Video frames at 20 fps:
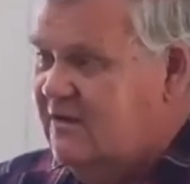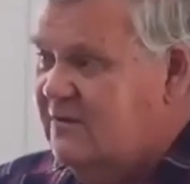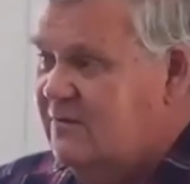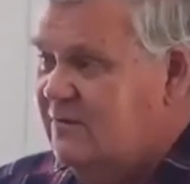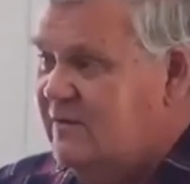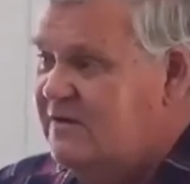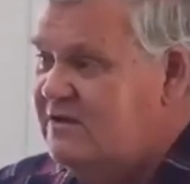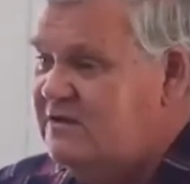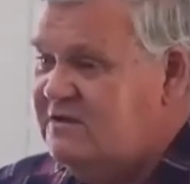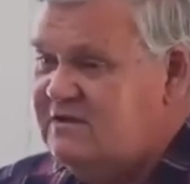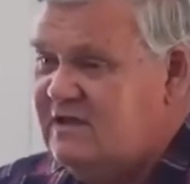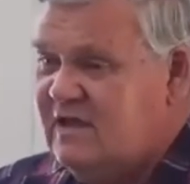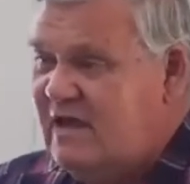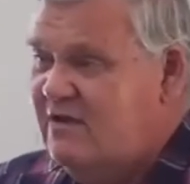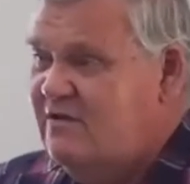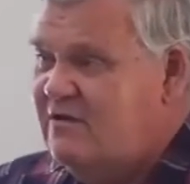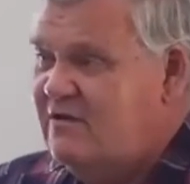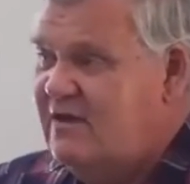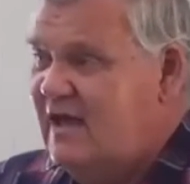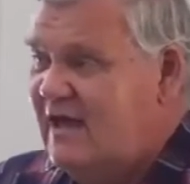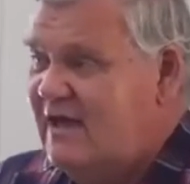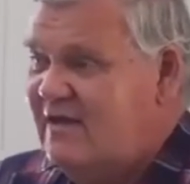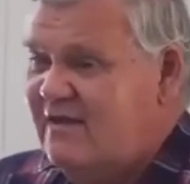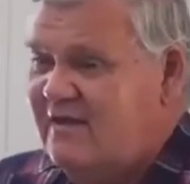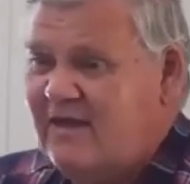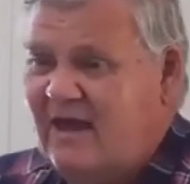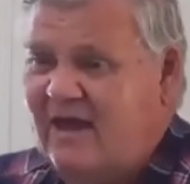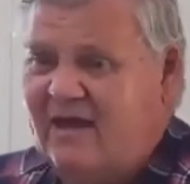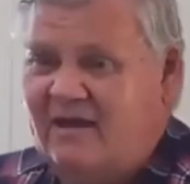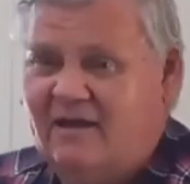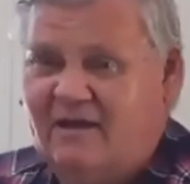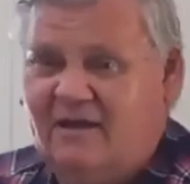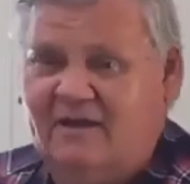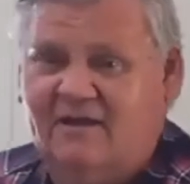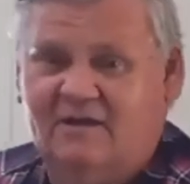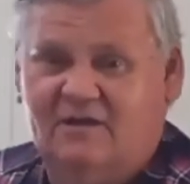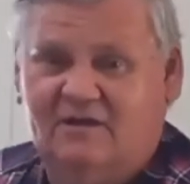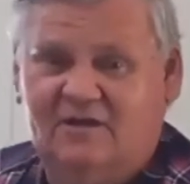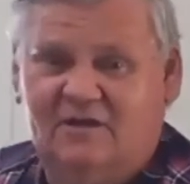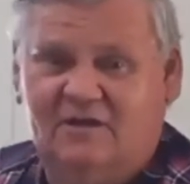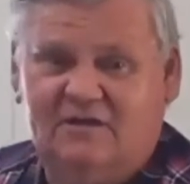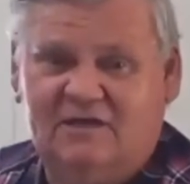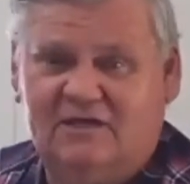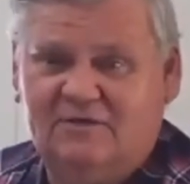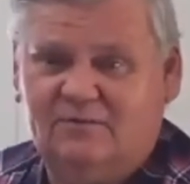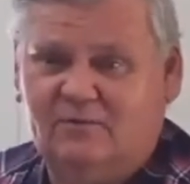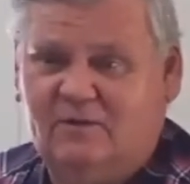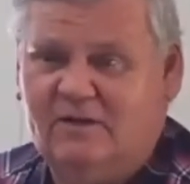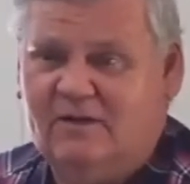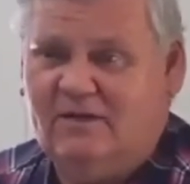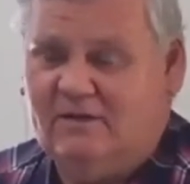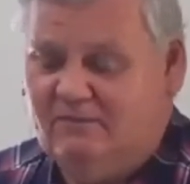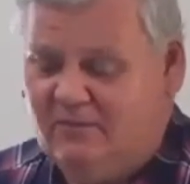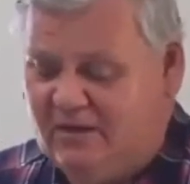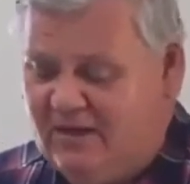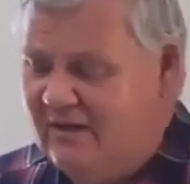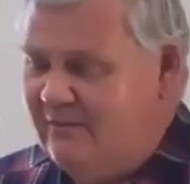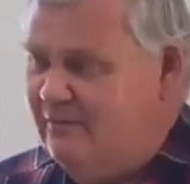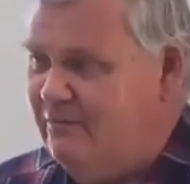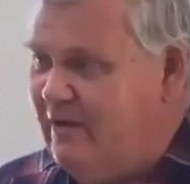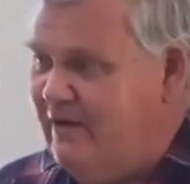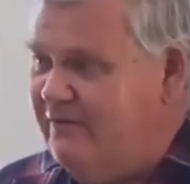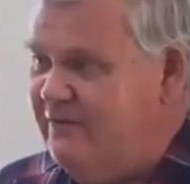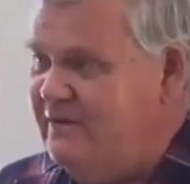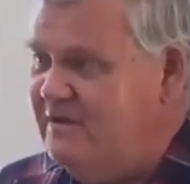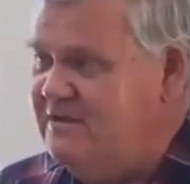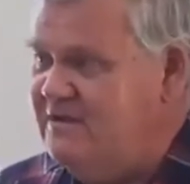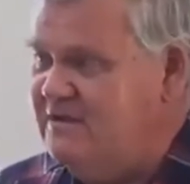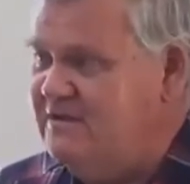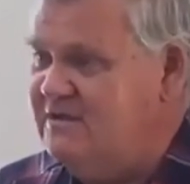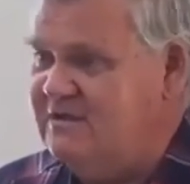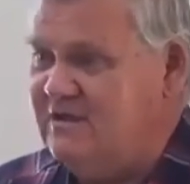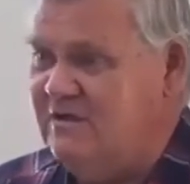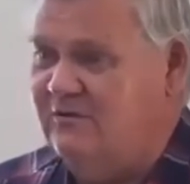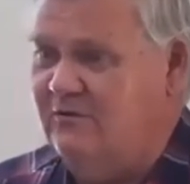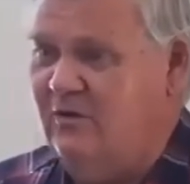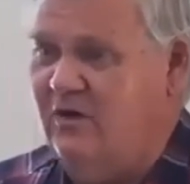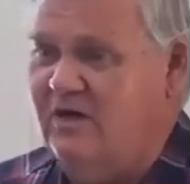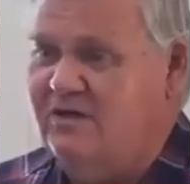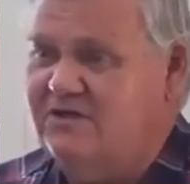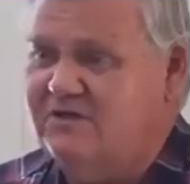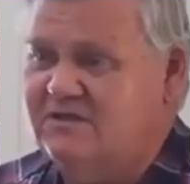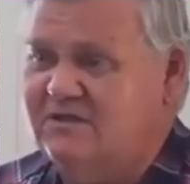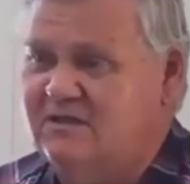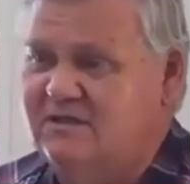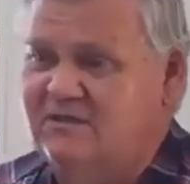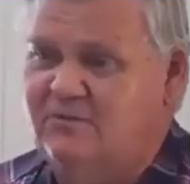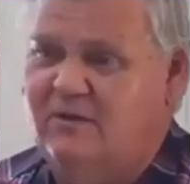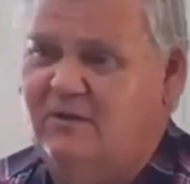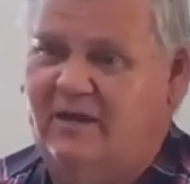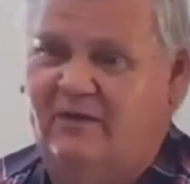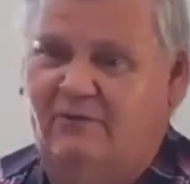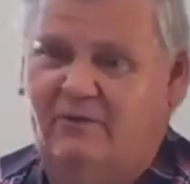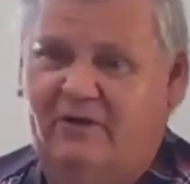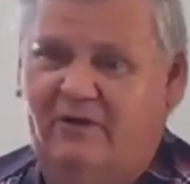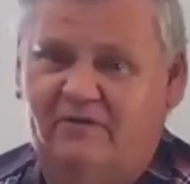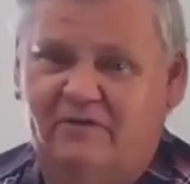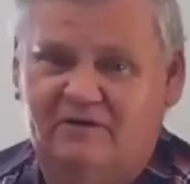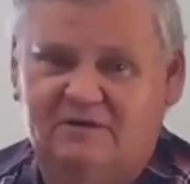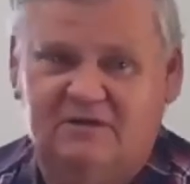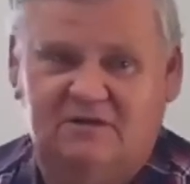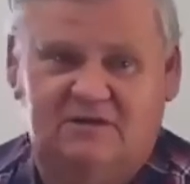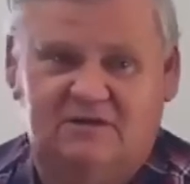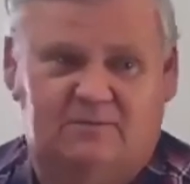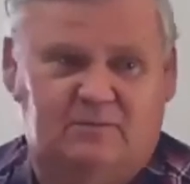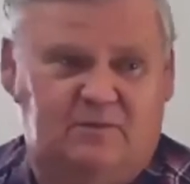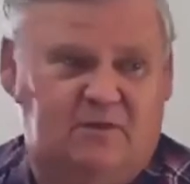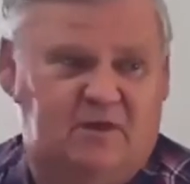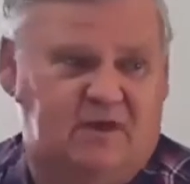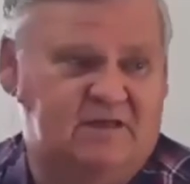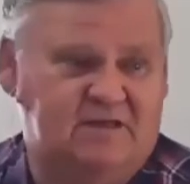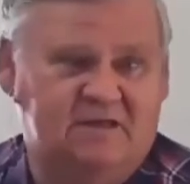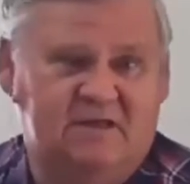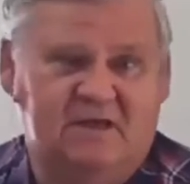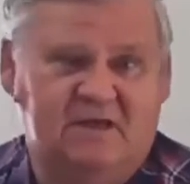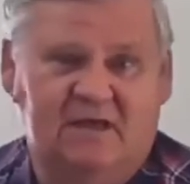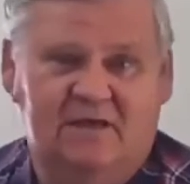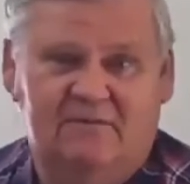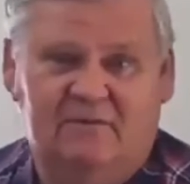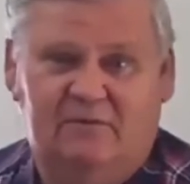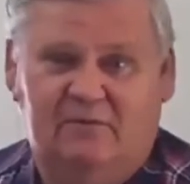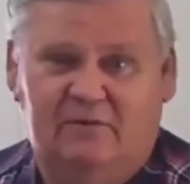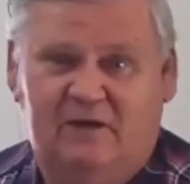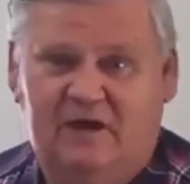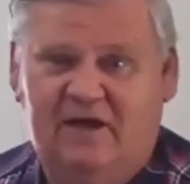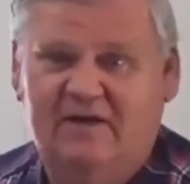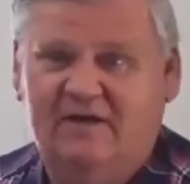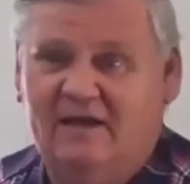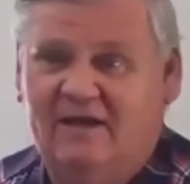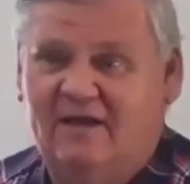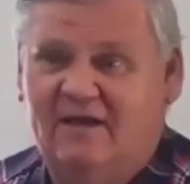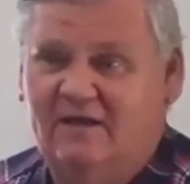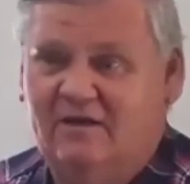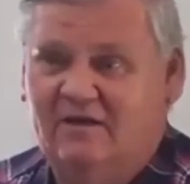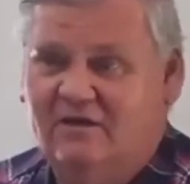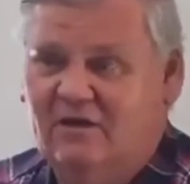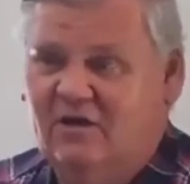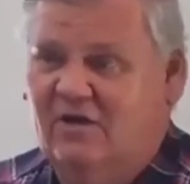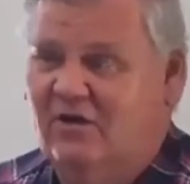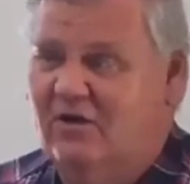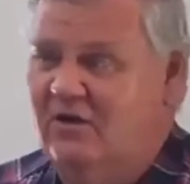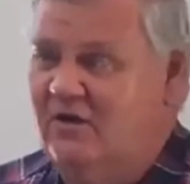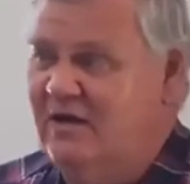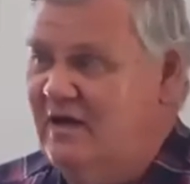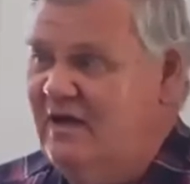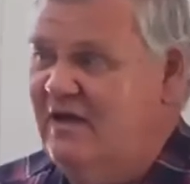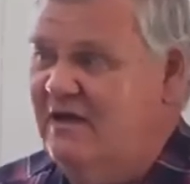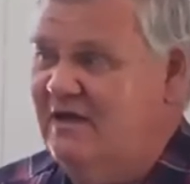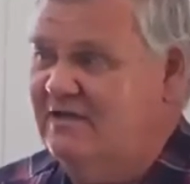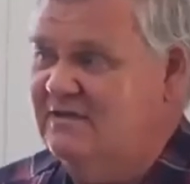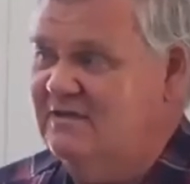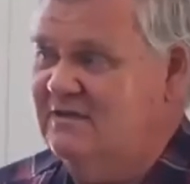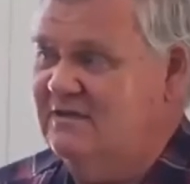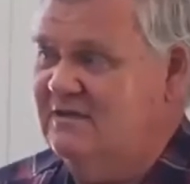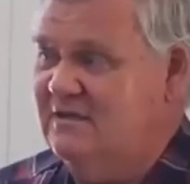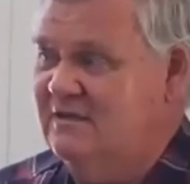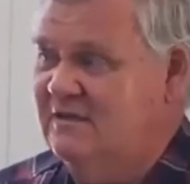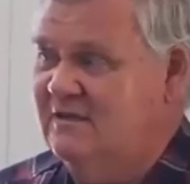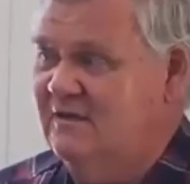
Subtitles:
We just don't get that in the New Testament. We get references to righteousness, we get references to peace, but we don't get God is.